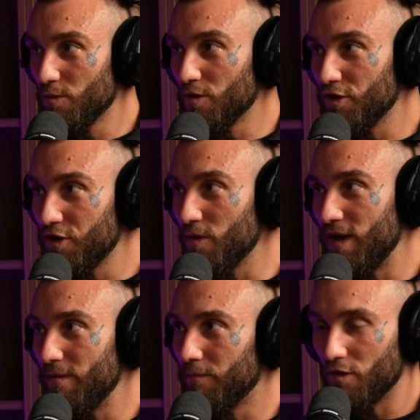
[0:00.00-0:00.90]
You want to do
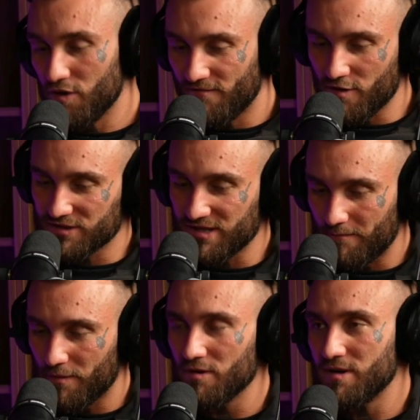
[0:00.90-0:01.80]
it, but you've got to
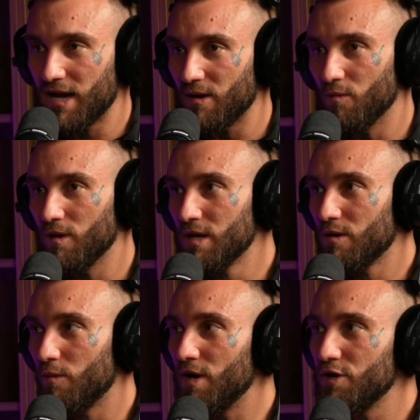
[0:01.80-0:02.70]
that point now
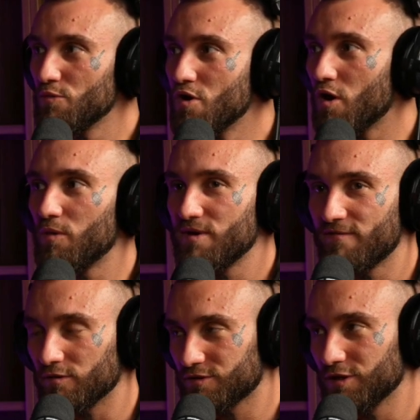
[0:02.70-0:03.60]
where you know what
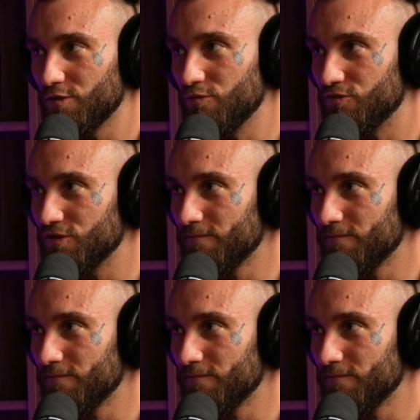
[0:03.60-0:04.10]
you've got to lose.